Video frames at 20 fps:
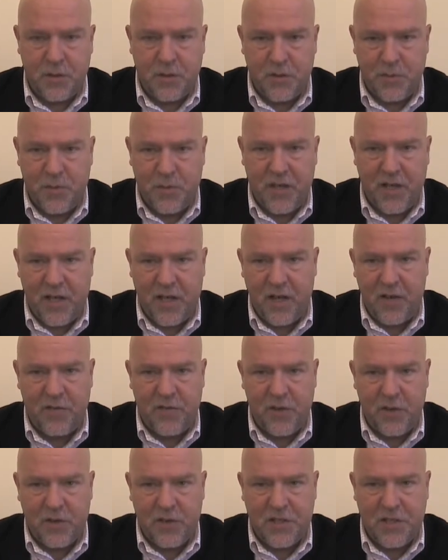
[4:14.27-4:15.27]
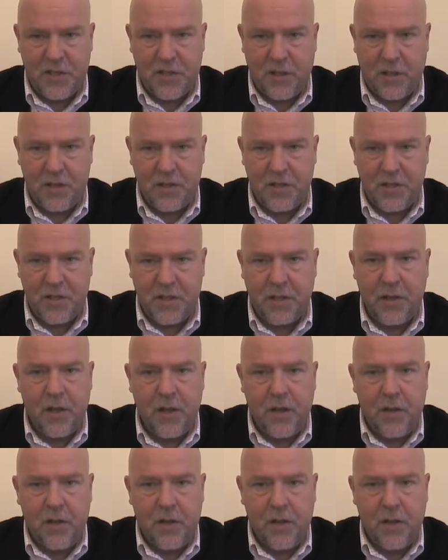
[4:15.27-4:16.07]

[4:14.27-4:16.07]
whose behaviour is challenging